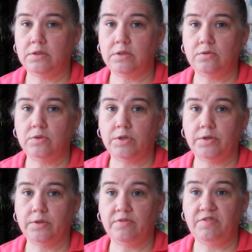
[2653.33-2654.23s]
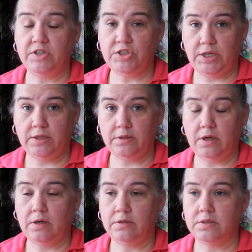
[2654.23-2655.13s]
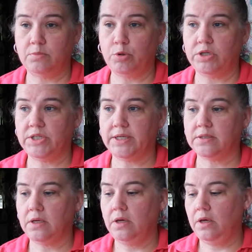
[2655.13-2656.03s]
do their the finishing on some projects,